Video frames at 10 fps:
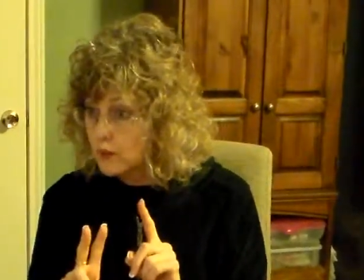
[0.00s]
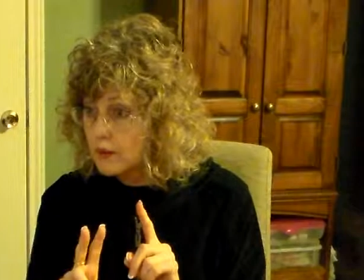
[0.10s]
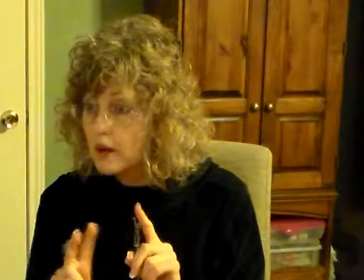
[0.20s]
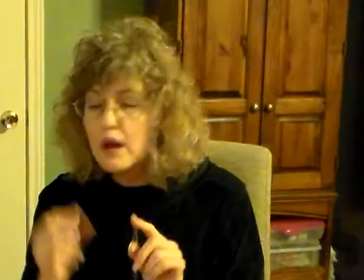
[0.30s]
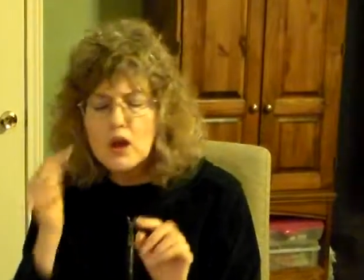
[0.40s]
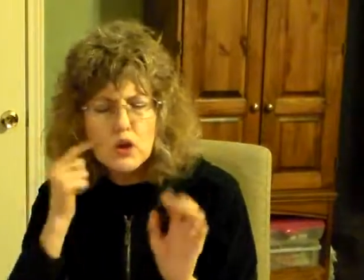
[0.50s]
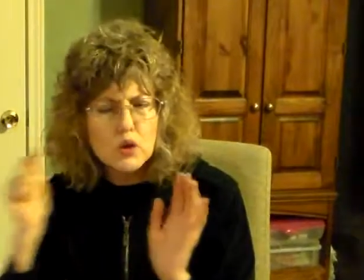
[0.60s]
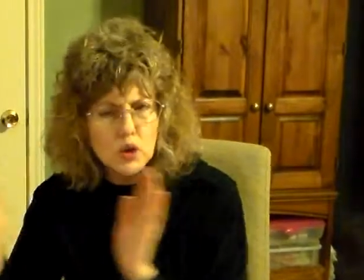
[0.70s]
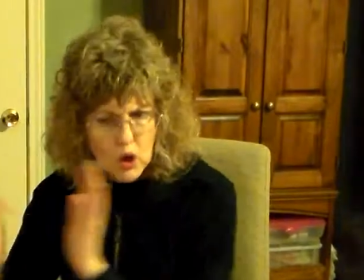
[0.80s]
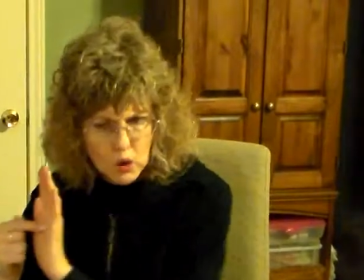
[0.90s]
This 2
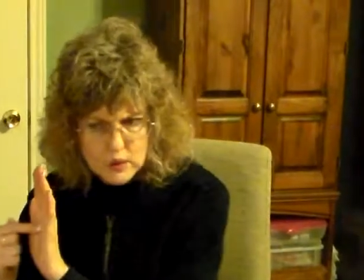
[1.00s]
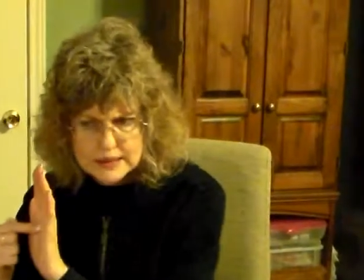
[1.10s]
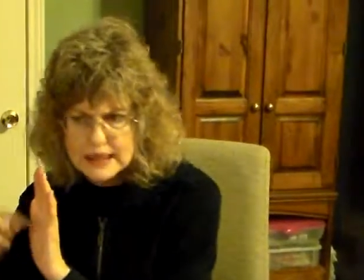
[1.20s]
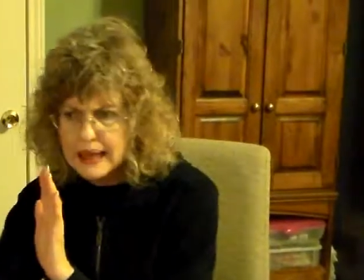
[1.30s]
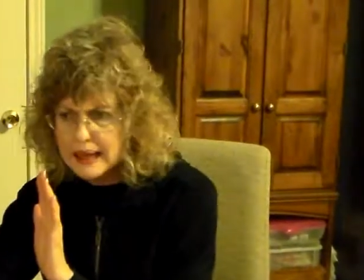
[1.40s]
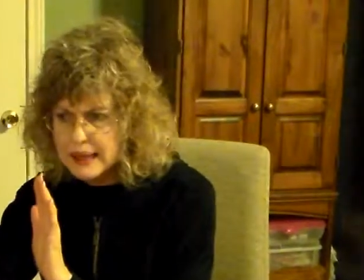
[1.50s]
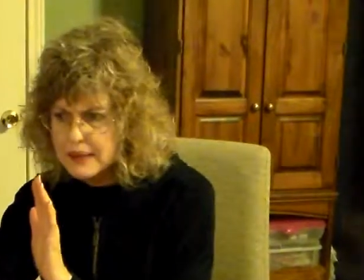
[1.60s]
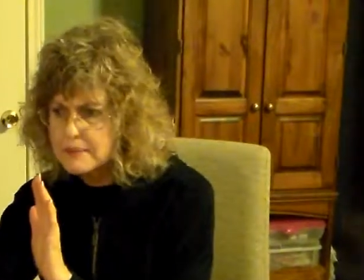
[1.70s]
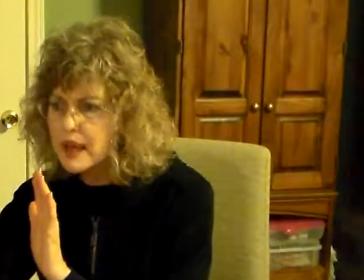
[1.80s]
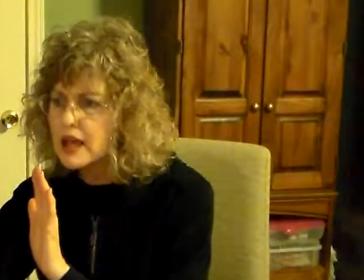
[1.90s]
was not carried over.